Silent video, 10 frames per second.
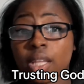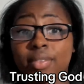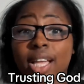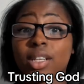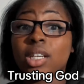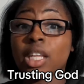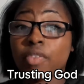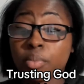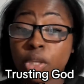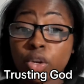That could
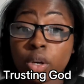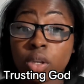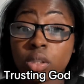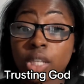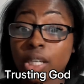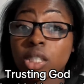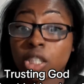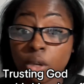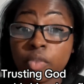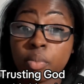even be your that could
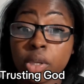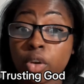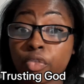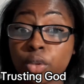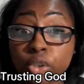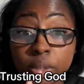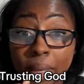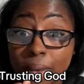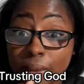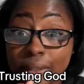still even be your future
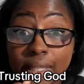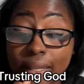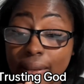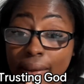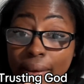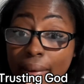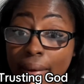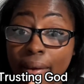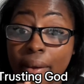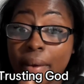spouse.
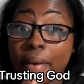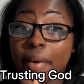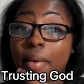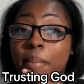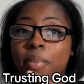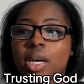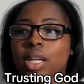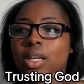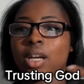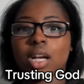
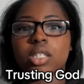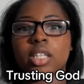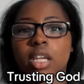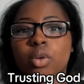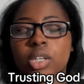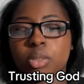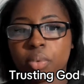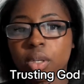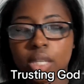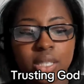But God stand on his
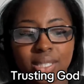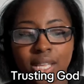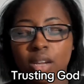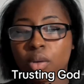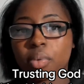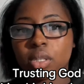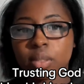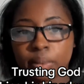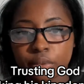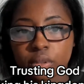he stand on
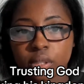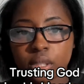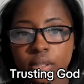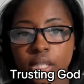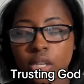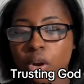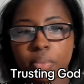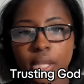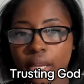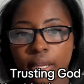principles. He don't
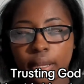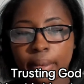play.